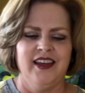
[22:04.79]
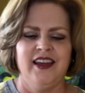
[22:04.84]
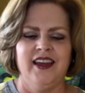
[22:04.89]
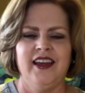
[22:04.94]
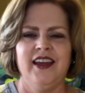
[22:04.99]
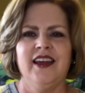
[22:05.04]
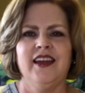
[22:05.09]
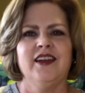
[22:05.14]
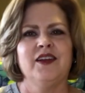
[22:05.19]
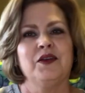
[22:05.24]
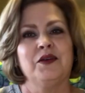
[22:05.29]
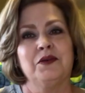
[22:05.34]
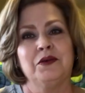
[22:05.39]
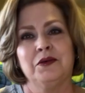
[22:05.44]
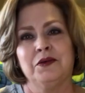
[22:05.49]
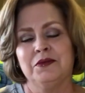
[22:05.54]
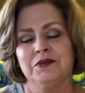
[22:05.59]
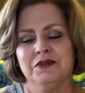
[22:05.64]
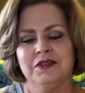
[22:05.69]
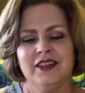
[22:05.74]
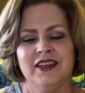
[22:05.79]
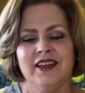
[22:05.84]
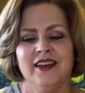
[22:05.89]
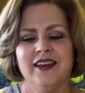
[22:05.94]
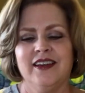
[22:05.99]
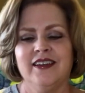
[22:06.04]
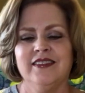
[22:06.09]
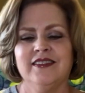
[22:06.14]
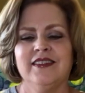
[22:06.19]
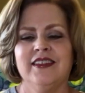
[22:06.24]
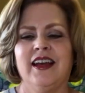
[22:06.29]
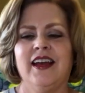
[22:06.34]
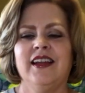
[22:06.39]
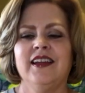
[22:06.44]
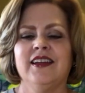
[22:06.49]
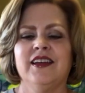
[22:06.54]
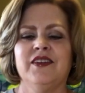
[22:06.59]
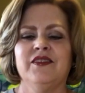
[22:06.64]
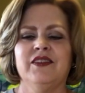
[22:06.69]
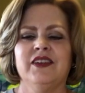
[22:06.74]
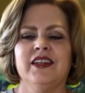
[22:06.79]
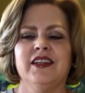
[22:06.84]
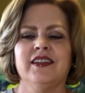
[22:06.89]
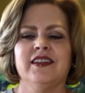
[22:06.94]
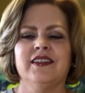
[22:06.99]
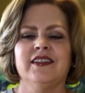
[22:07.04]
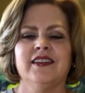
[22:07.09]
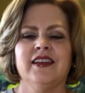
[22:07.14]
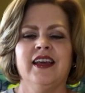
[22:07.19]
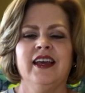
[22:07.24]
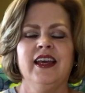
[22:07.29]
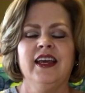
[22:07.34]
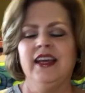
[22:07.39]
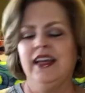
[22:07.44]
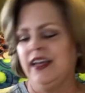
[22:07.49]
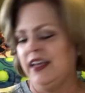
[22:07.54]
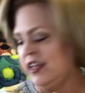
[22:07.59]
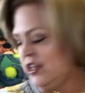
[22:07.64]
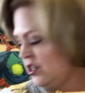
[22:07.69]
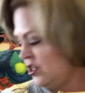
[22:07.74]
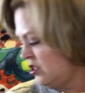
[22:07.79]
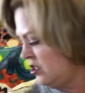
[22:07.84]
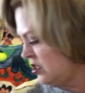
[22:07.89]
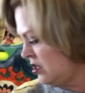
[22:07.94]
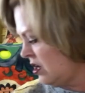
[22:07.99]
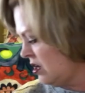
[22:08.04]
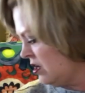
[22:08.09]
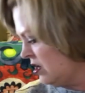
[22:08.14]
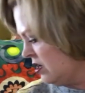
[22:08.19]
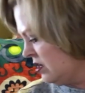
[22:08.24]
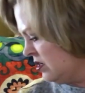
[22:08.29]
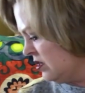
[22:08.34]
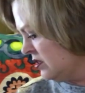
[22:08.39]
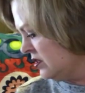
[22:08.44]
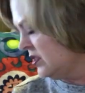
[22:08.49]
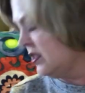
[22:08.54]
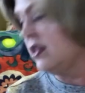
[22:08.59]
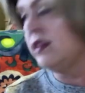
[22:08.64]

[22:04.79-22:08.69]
And oh yeah, I love it. It is called